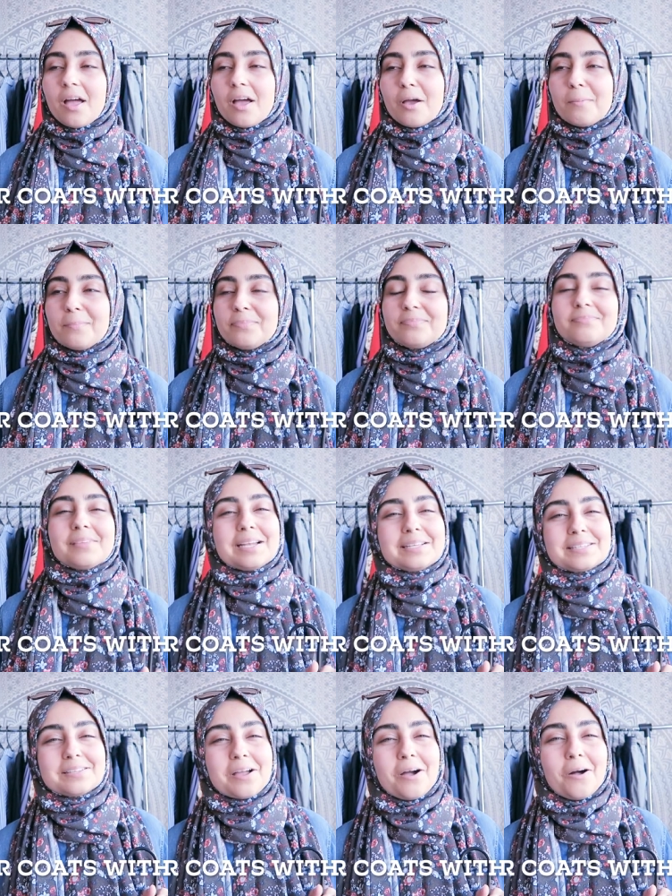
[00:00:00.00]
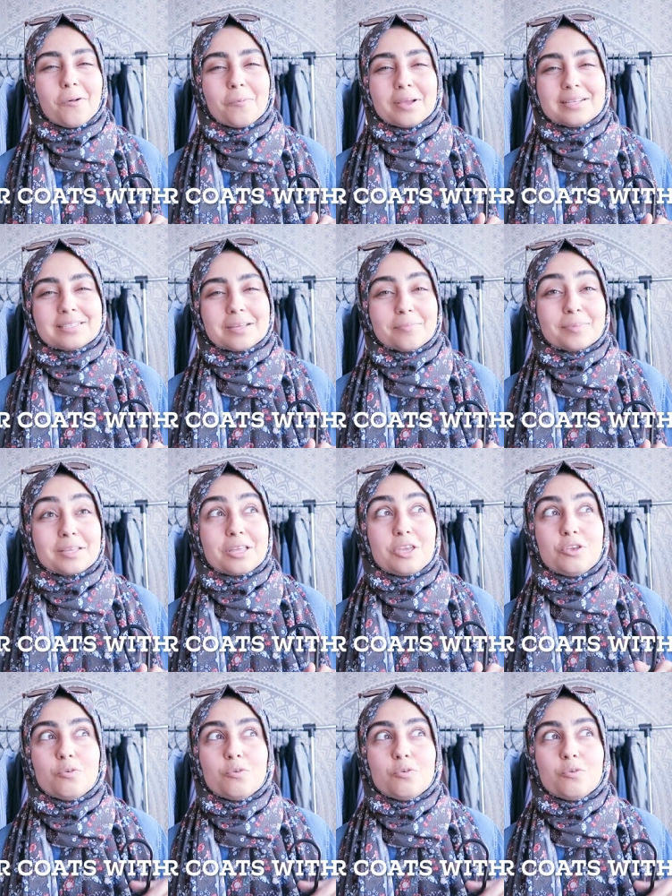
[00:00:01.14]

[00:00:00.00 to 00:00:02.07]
that is not always something that